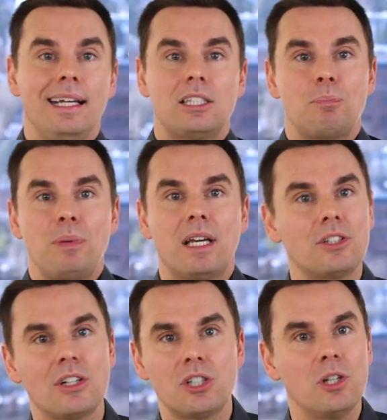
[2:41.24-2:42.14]
it's
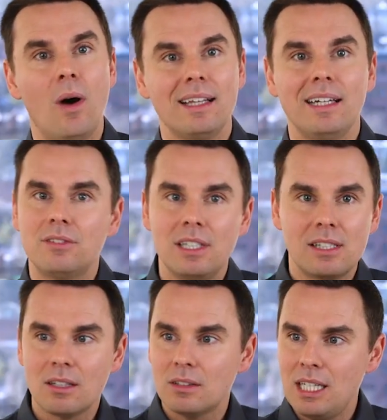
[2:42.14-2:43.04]
because I just know how to give
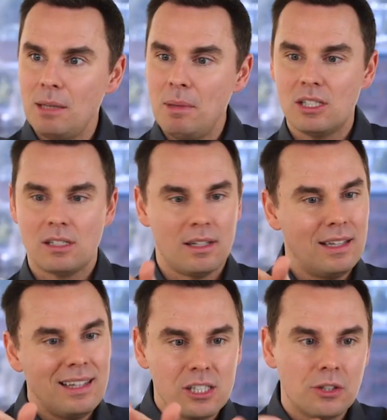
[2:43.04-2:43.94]
these little tidbits
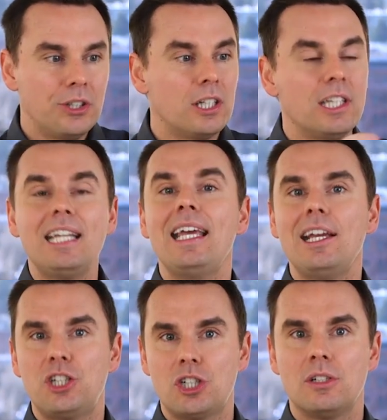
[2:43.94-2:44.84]
and these little
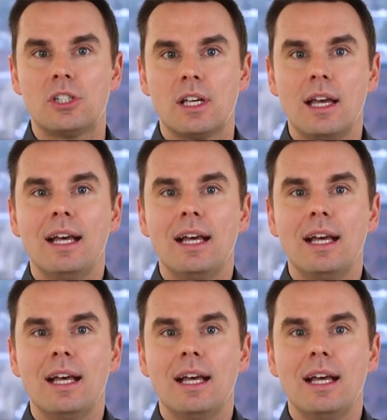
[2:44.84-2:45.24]
delineations